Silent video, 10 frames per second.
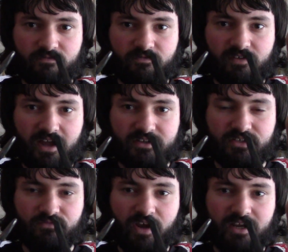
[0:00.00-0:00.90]
flat
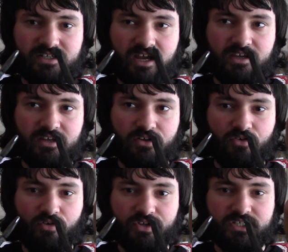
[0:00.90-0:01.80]
rectangular
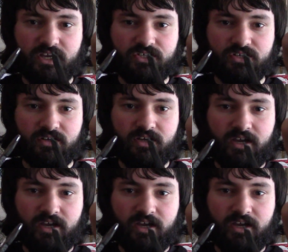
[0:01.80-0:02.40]
cross section.